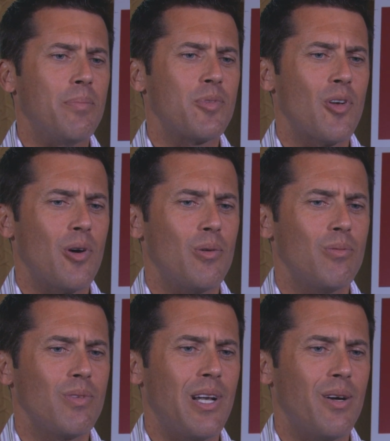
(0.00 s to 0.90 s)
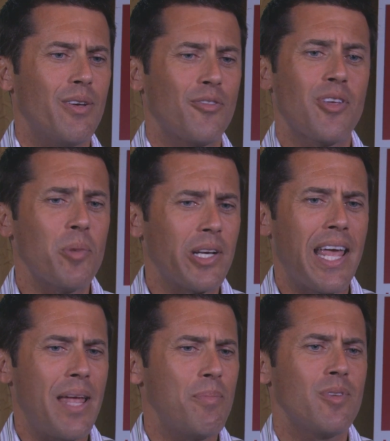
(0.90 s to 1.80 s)
So, if someone
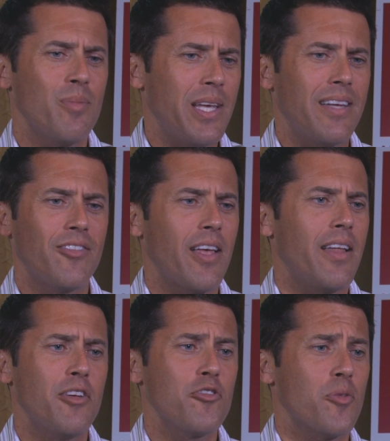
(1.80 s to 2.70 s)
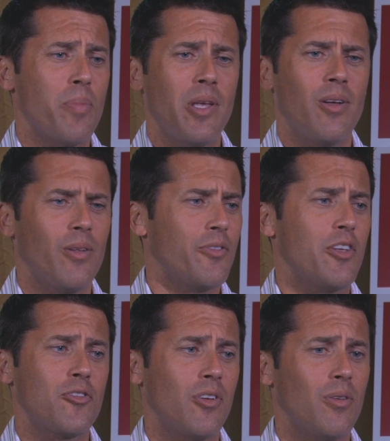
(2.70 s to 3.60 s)
came to me and said, here's a pill,
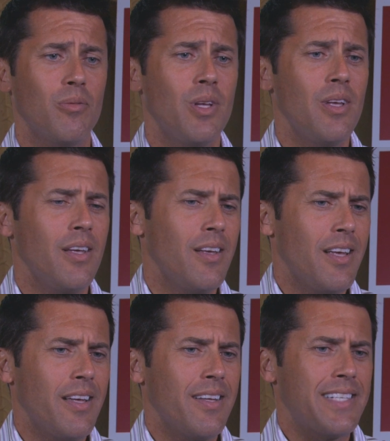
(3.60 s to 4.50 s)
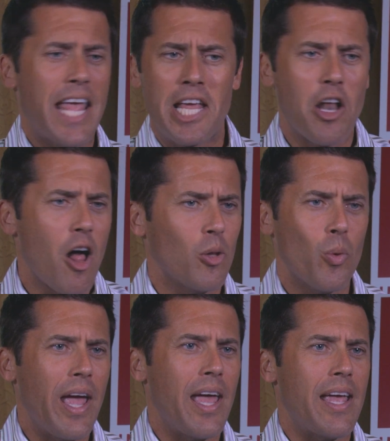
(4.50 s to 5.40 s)
this'll take it all
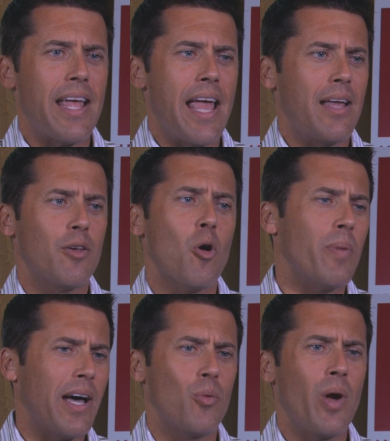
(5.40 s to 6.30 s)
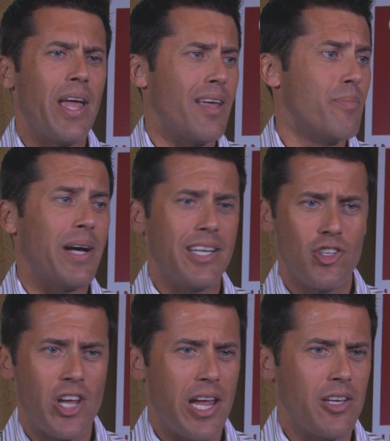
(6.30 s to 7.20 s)
away, and oh, by the way, it might
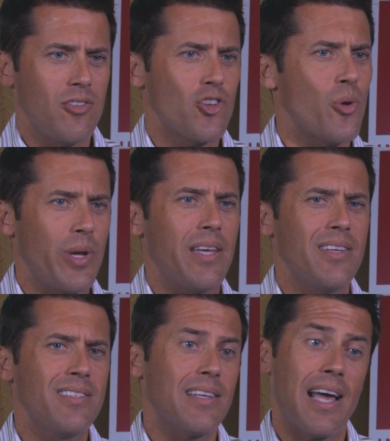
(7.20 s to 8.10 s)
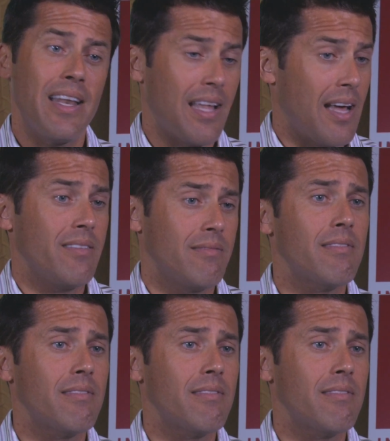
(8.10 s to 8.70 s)
change who he is, I'd